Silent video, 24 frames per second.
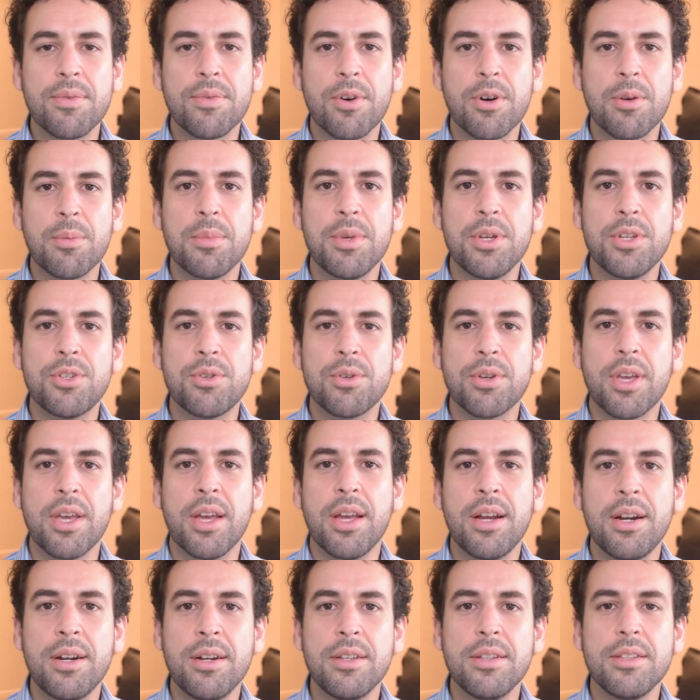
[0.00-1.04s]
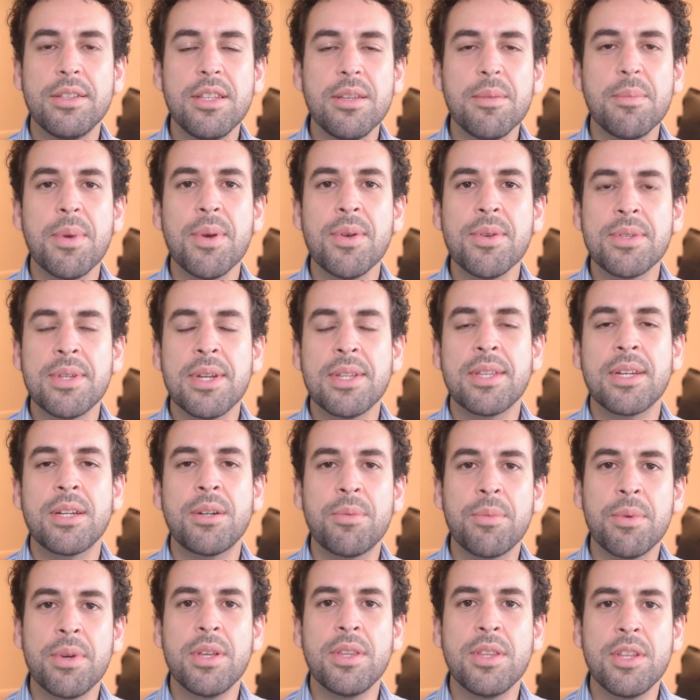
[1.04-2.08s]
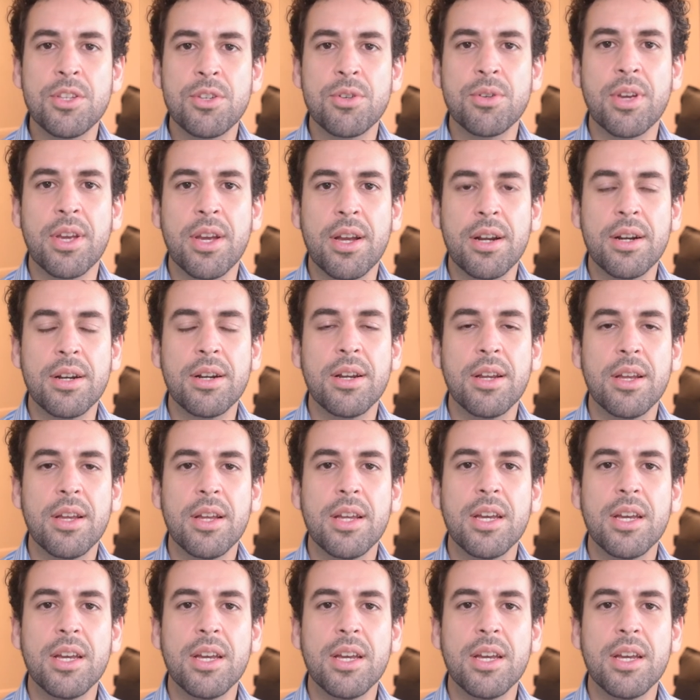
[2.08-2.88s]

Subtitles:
for me to care the emails that I really need to care,